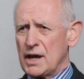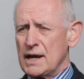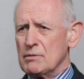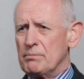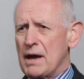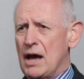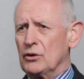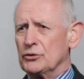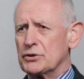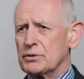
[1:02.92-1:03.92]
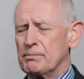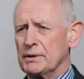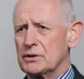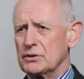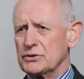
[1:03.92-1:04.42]
came about
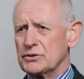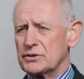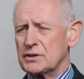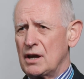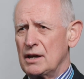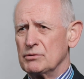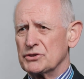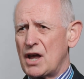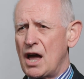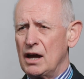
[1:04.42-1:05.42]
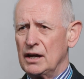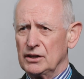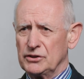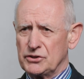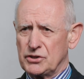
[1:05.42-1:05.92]
because I was
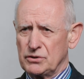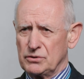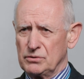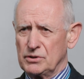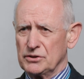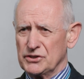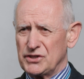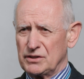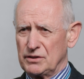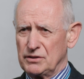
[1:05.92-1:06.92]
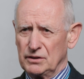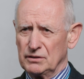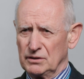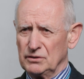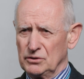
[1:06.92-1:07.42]
hired to consider
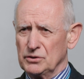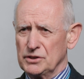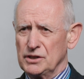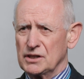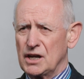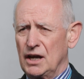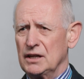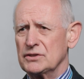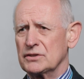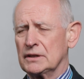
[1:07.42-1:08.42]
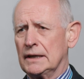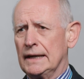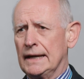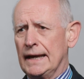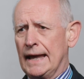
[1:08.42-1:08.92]
the Lundin case,
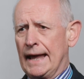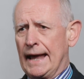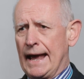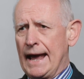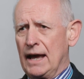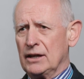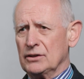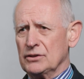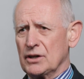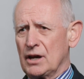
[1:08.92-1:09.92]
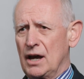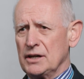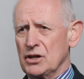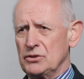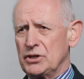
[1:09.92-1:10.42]
and I
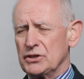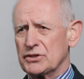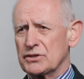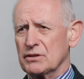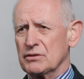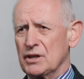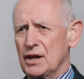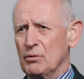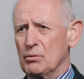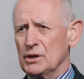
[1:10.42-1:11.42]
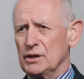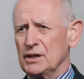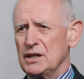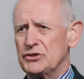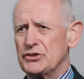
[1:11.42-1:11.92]
noticed that there were
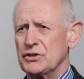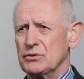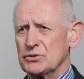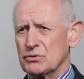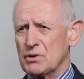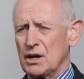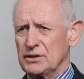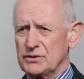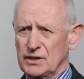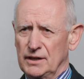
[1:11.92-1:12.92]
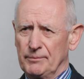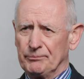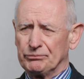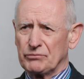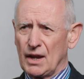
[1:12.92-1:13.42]
issues arising
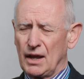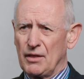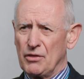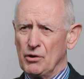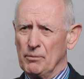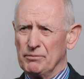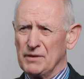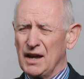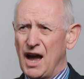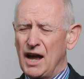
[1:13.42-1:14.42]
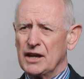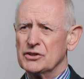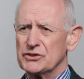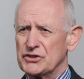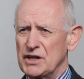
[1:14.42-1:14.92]
that I
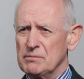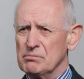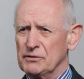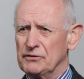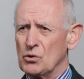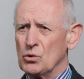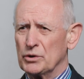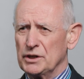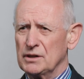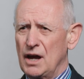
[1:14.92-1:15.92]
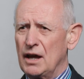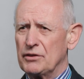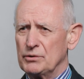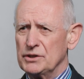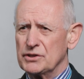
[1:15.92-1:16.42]
had seen before in
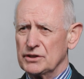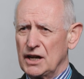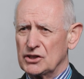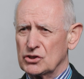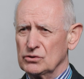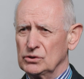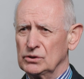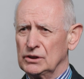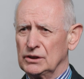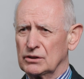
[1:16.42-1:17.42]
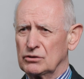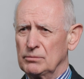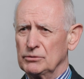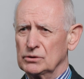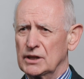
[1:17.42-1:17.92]
other international
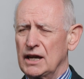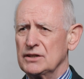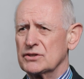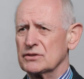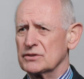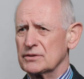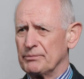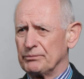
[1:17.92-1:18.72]
criminal cases.